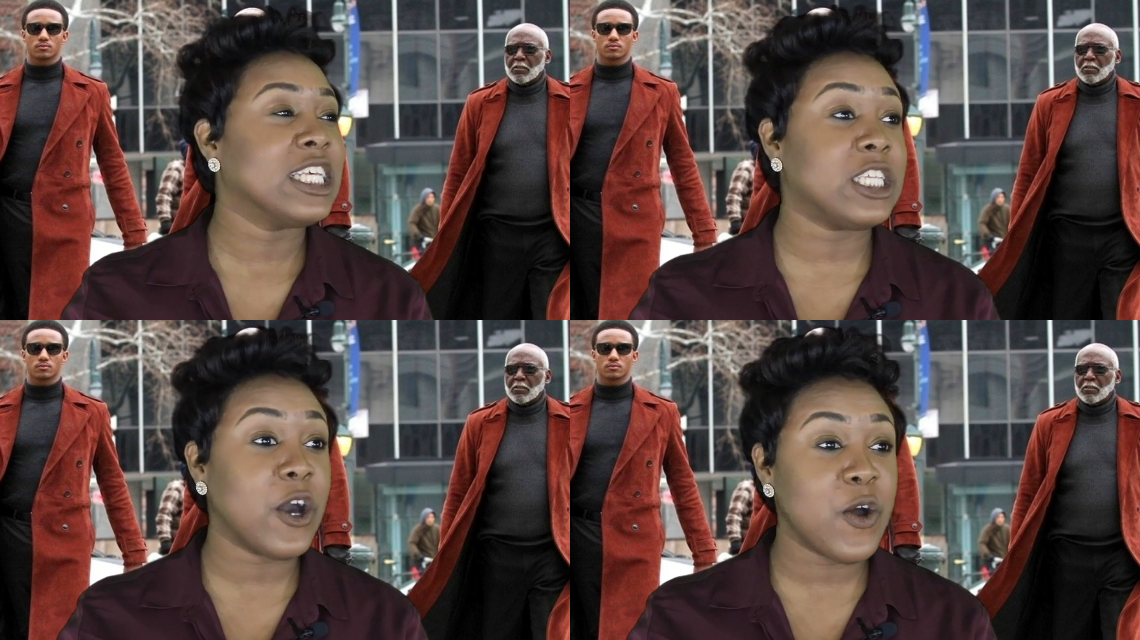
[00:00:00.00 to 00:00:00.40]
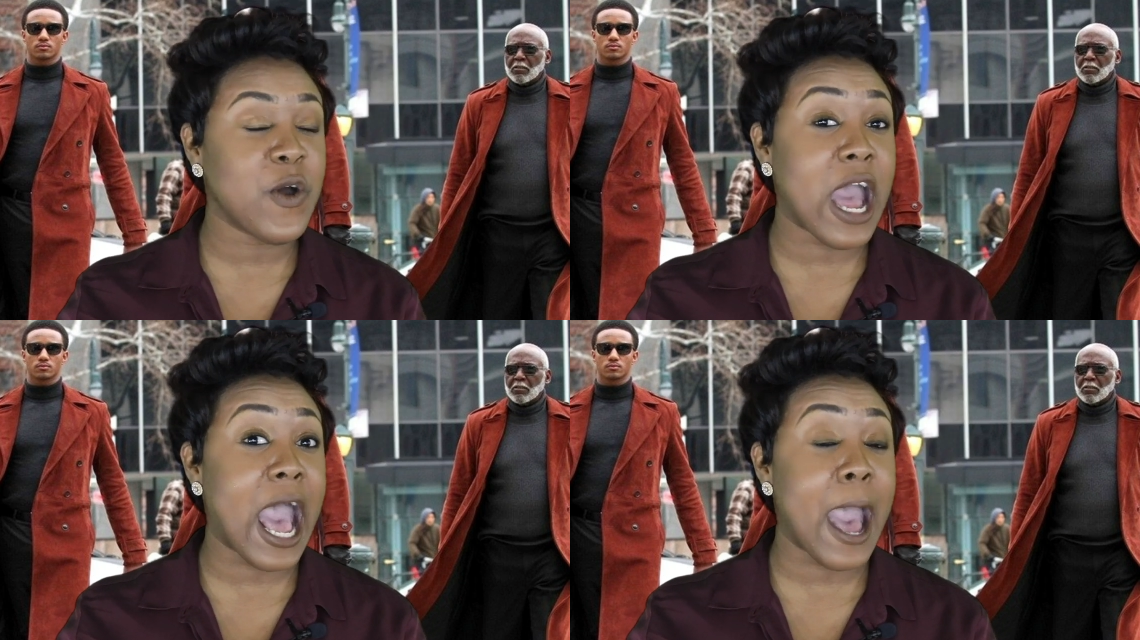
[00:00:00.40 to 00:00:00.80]
Speaker 1: So
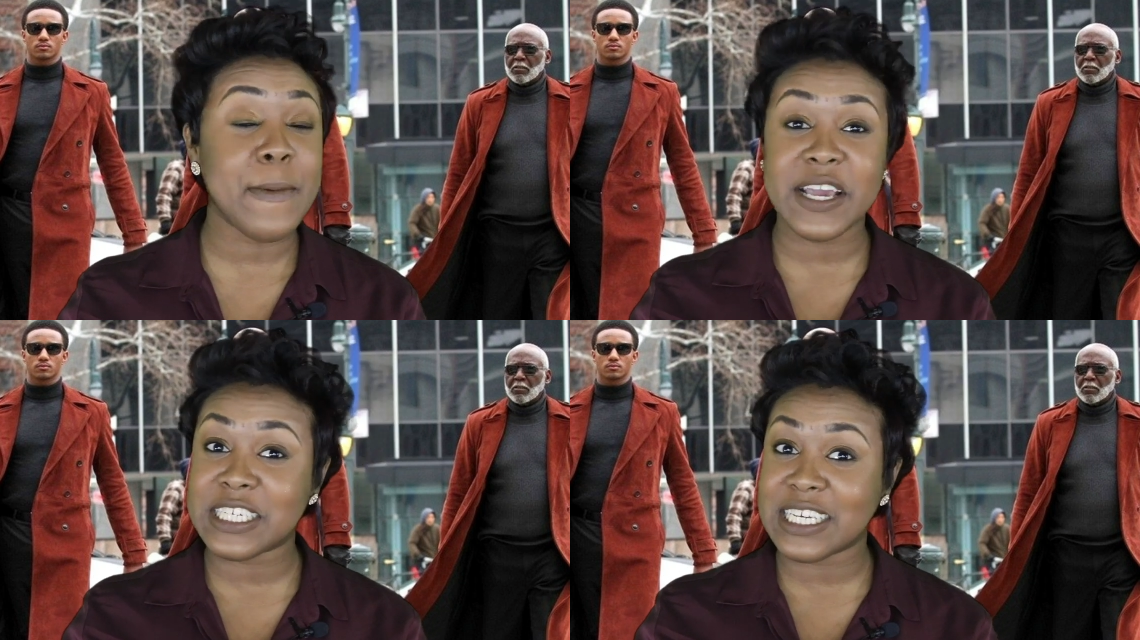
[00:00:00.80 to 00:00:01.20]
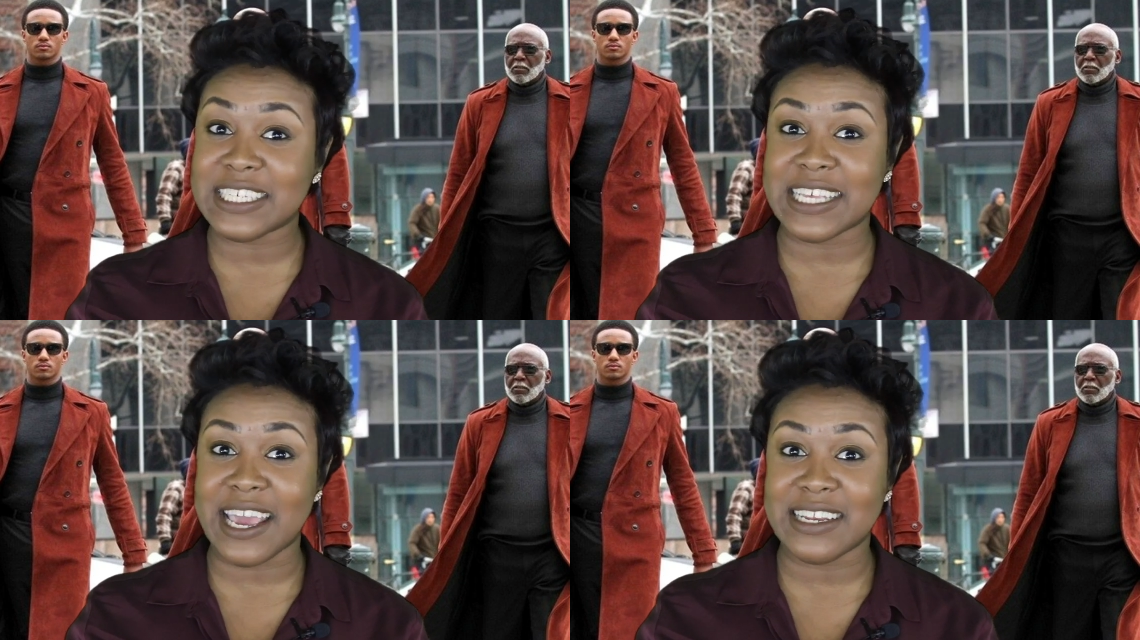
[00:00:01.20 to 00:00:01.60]
I'm actually
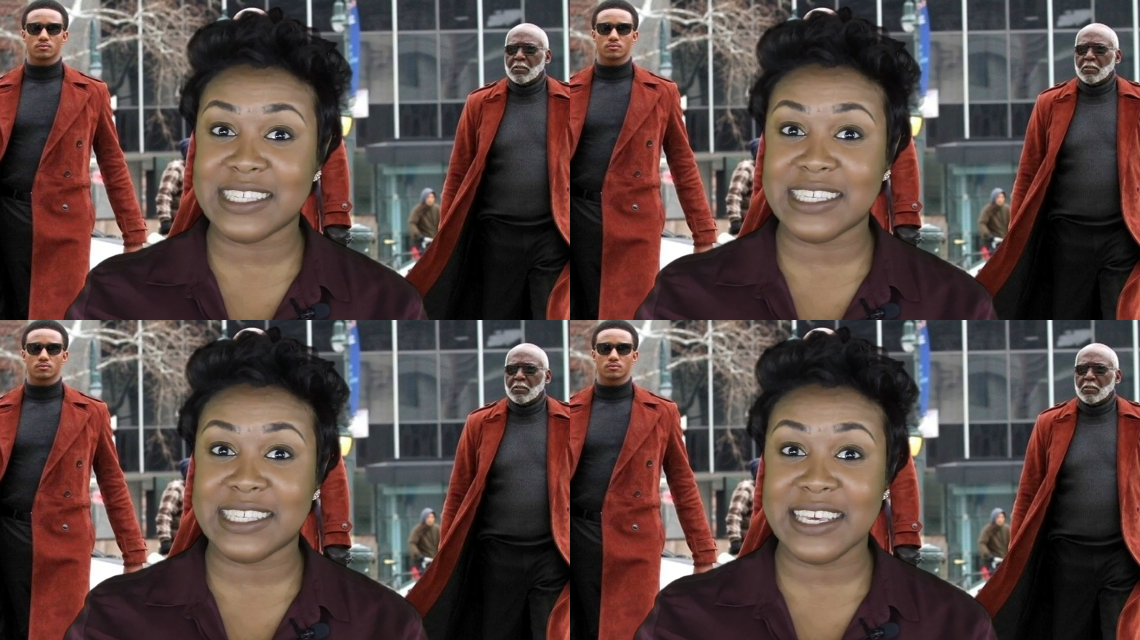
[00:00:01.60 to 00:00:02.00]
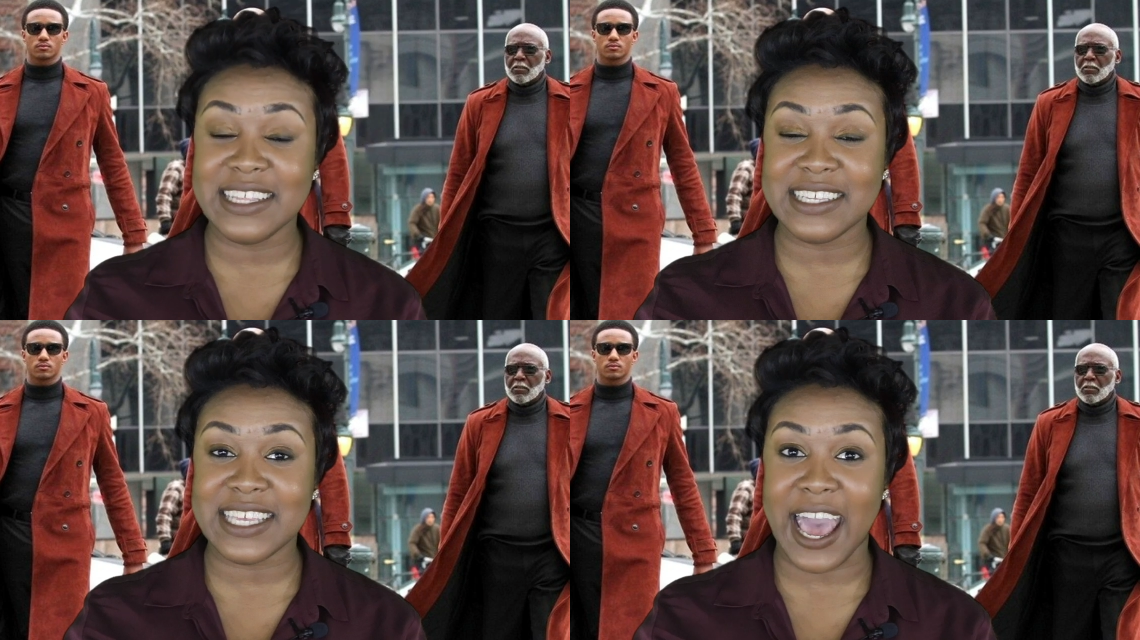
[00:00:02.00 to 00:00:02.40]
excited to see
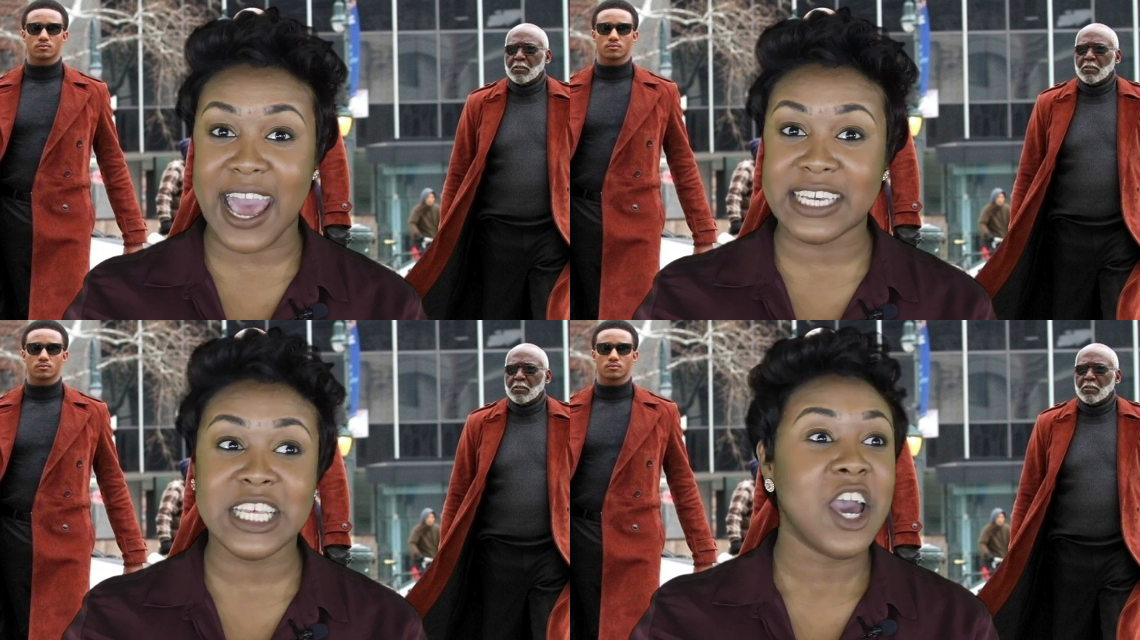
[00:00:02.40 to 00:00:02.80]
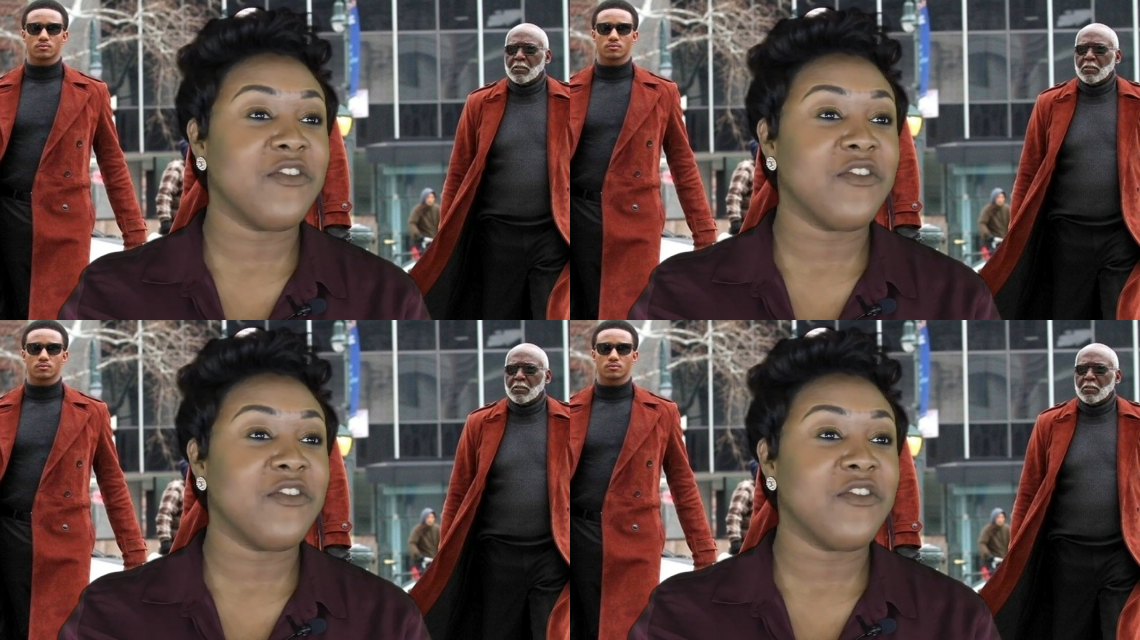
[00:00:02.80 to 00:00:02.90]
this, guys.